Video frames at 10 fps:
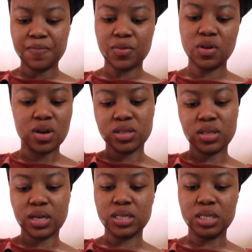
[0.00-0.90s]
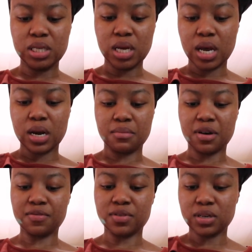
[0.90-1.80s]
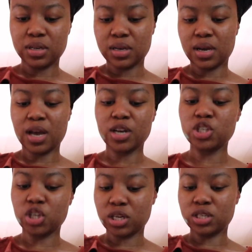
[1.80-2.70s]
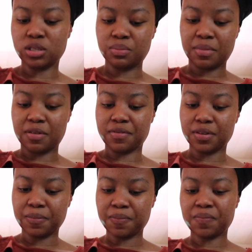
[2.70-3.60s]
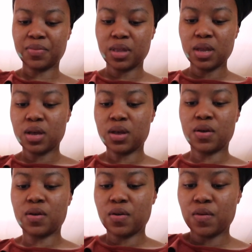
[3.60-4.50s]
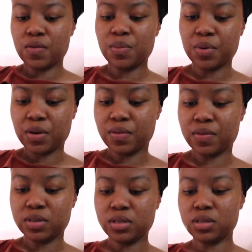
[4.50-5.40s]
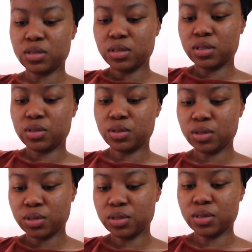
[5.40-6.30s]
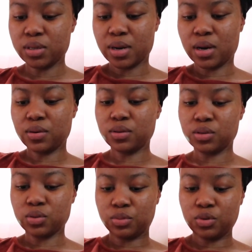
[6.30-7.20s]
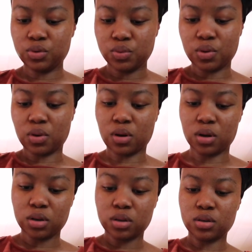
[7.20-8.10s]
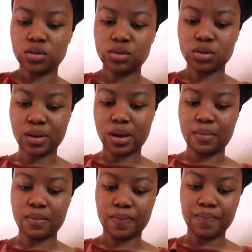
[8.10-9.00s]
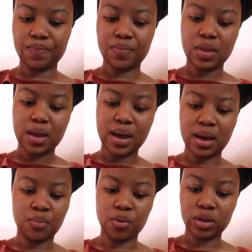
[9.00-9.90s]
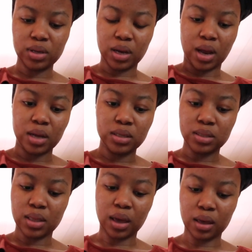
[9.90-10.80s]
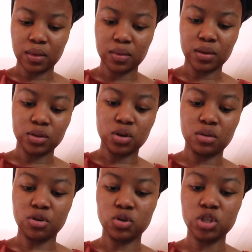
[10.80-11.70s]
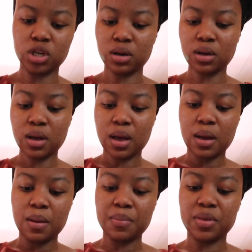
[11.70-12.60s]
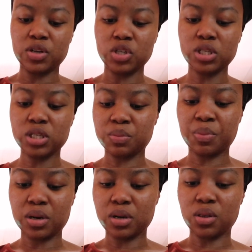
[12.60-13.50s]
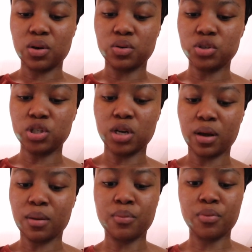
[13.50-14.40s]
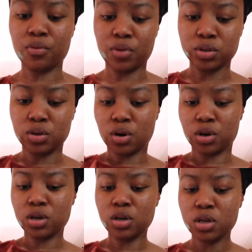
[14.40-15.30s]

I just had tea and a muffin. I had a chocolate chip muffin for breakfast. Now it's almost 2 o'clock, so I had boiled eggs thinking that there's gonna be load shedding, but they just suspended the load shedding, praise God.